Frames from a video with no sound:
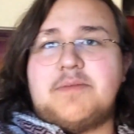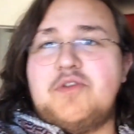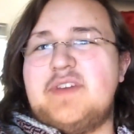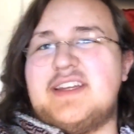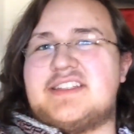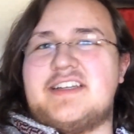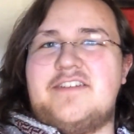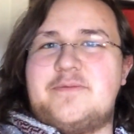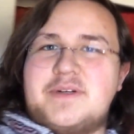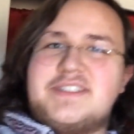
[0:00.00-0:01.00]
The movie
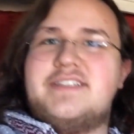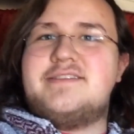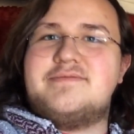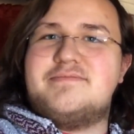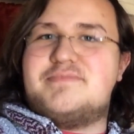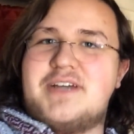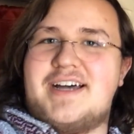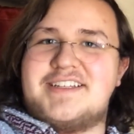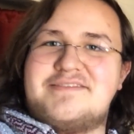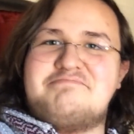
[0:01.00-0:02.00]
itself wasn't
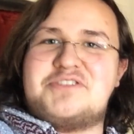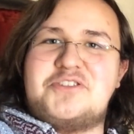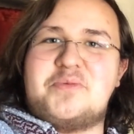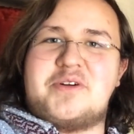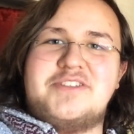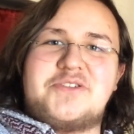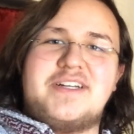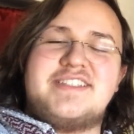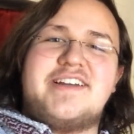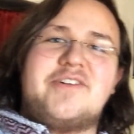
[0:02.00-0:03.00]
super
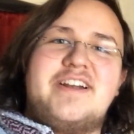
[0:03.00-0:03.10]
interesting or